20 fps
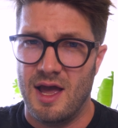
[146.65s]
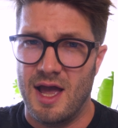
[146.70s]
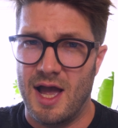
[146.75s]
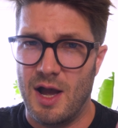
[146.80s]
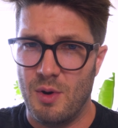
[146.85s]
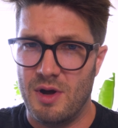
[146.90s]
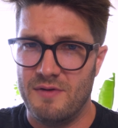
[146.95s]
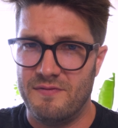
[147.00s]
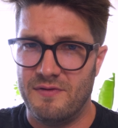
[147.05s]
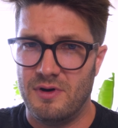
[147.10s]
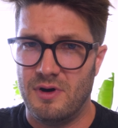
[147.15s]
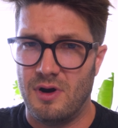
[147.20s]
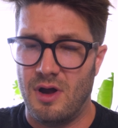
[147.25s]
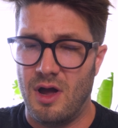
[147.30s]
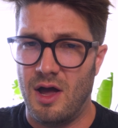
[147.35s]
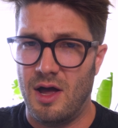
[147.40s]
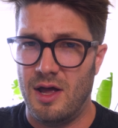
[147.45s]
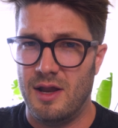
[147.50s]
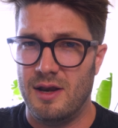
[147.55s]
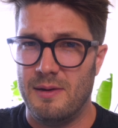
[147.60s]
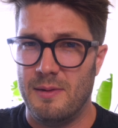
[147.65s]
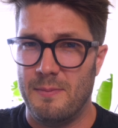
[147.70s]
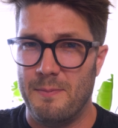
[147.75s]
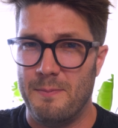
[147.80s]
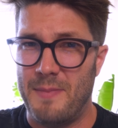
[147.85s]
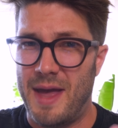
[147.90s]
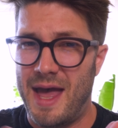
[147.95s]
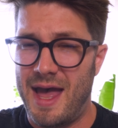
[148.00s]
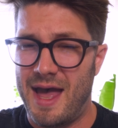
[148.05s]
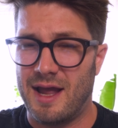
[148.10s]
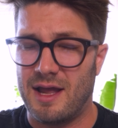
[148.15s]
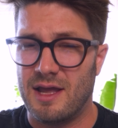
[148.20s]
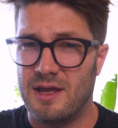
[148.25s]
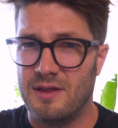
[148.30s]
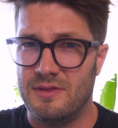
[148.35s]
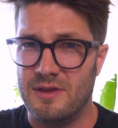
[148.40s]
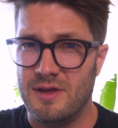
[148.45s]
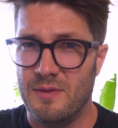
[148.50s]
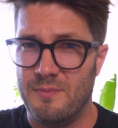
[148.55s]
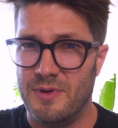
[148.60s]
However, on Mac,
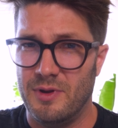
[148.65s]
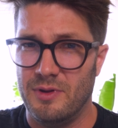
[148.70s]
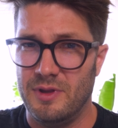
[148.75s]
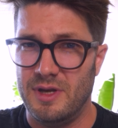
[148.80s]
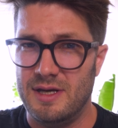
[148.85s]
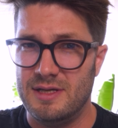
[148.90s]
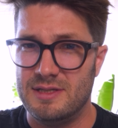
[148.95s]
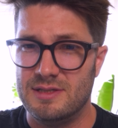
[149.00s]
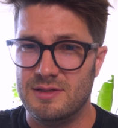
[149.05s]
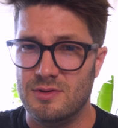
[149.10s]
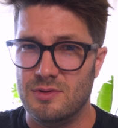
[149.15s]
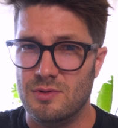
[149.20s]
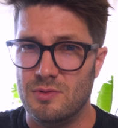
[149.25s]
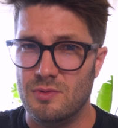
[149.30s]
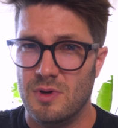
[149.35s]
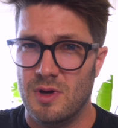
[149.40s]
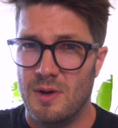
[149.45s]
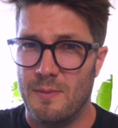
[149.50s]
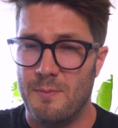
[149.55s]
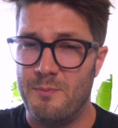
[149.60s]
the ability to